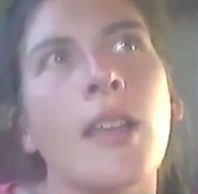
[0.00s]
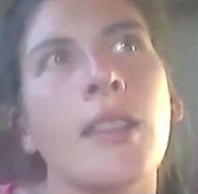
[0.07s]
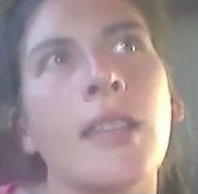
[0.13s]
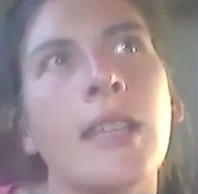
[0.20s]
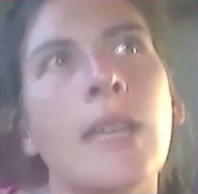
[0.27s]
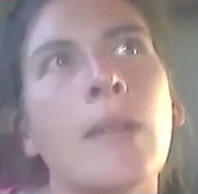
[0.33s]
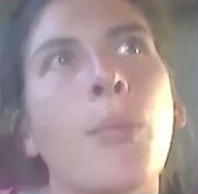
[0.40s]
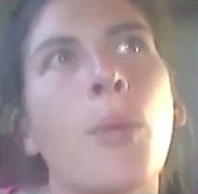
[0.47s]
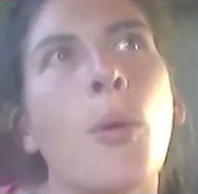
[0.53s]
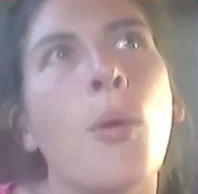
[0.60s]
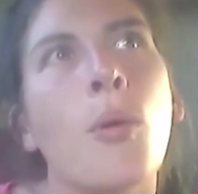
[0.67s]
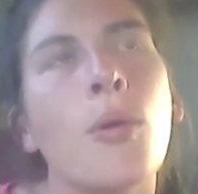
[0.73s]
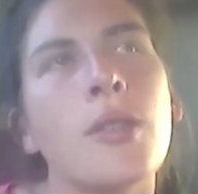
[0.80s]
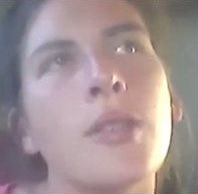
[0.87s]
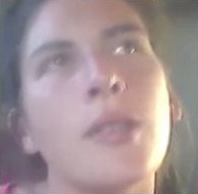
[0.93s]
the
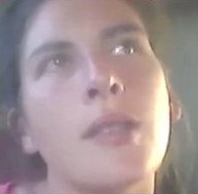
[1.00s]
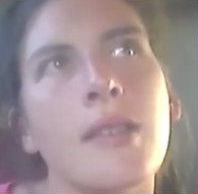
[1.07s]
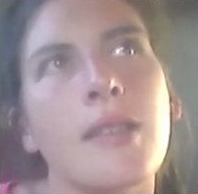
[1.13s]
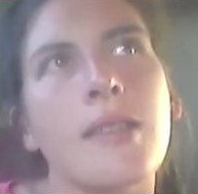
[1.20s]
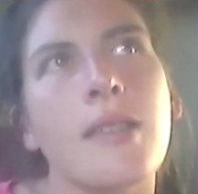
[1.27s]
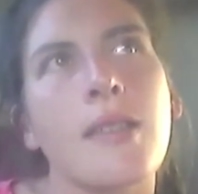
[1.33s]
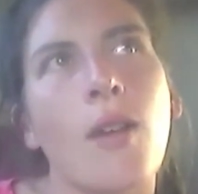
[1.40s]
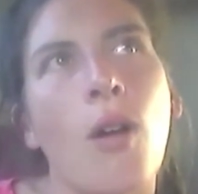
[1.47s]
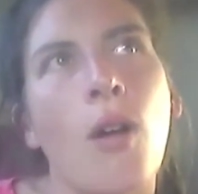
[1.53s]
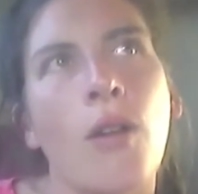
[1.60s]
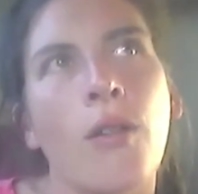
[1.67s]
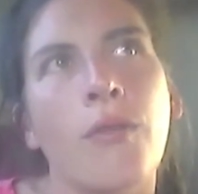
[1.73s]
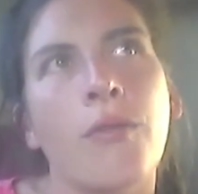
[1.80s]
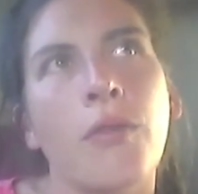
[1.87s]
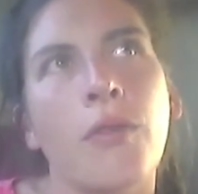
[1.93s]
importance
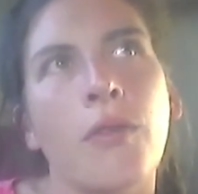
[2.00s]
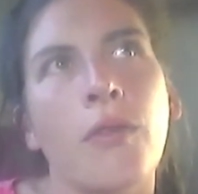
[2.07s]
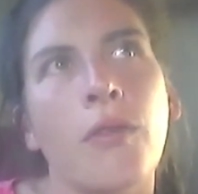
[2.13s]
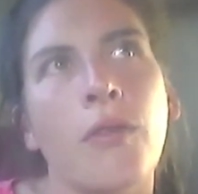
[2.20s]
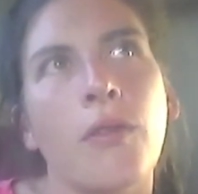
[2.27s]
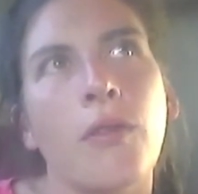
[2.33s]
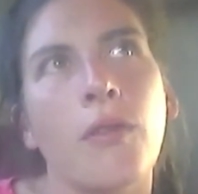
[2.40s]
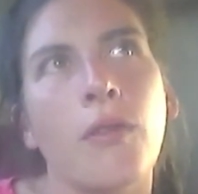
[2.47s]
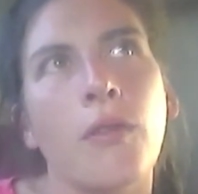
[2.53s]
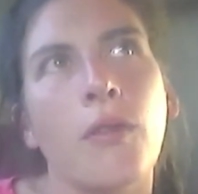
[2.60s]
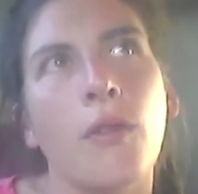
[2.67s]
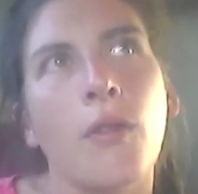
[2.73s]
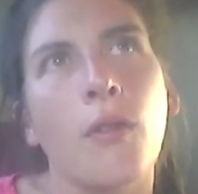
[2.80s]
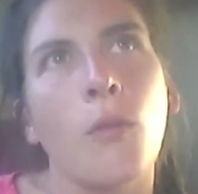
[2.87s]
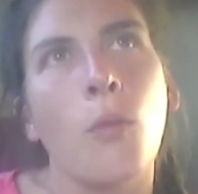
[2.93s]
of
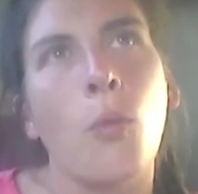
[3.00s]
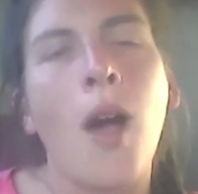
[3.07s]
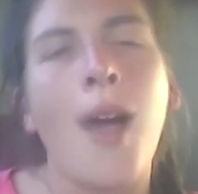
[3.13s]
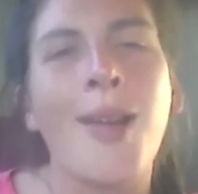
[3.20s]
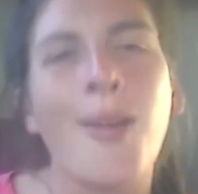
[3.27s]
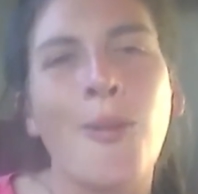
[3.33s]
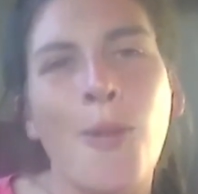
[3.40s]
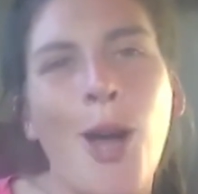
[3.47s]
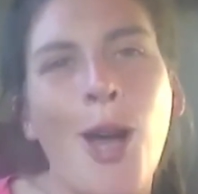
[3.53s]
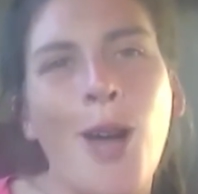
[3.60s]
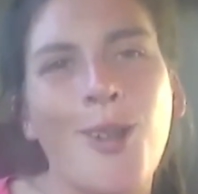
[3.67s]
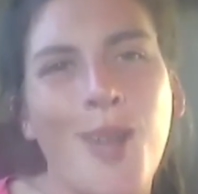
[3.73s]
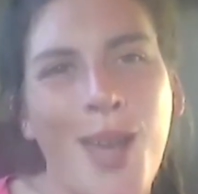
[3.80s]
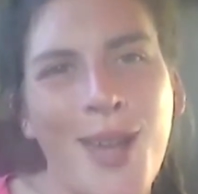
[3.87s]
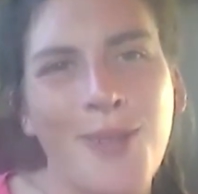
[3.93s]
why
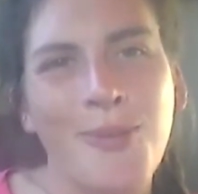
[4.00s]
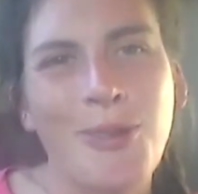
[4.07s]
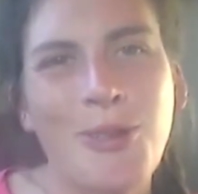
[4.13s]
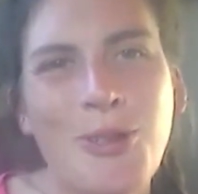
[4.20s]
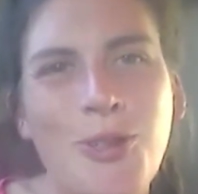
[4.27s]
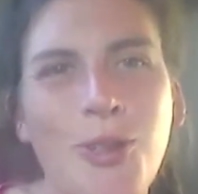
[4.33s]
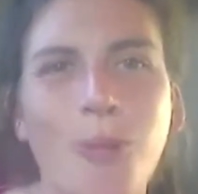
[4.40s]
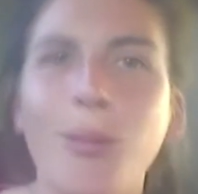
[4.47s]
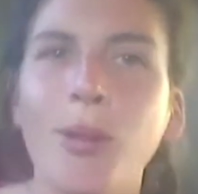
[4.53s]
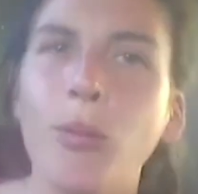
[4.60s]
wild animals should be